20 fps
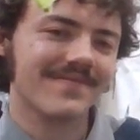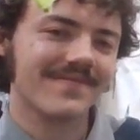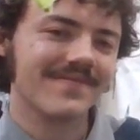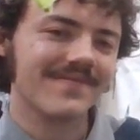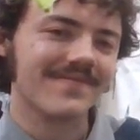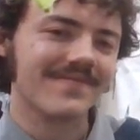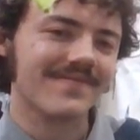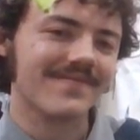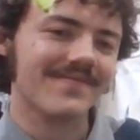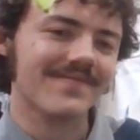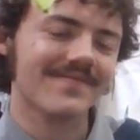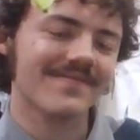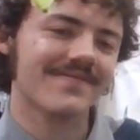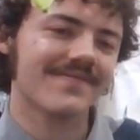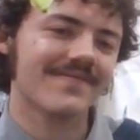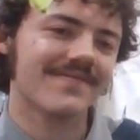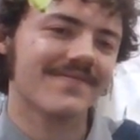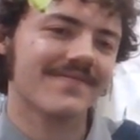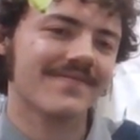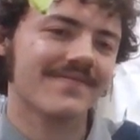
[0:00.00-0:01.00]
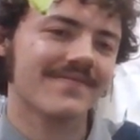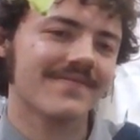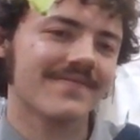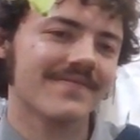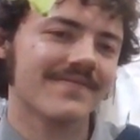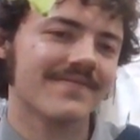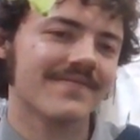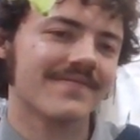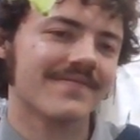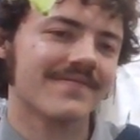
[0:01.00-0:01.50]

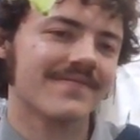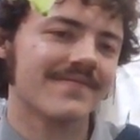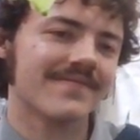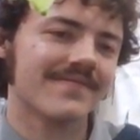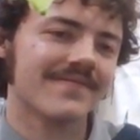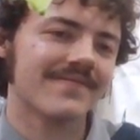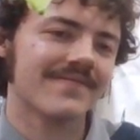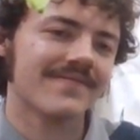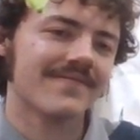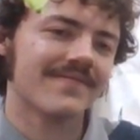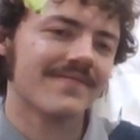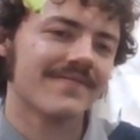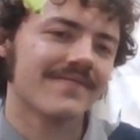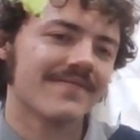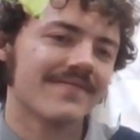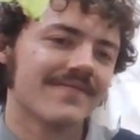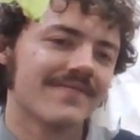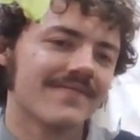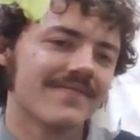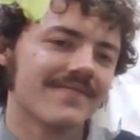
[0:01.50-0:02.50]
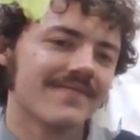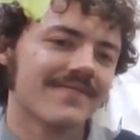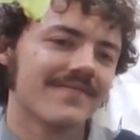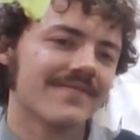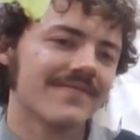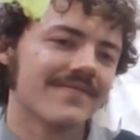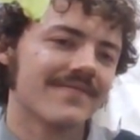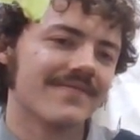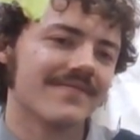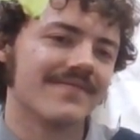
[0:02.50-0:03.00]

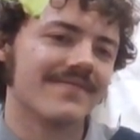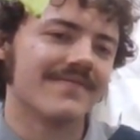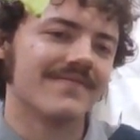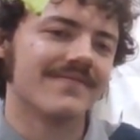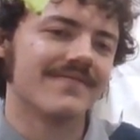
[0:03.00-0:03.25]
This person isn't speaking.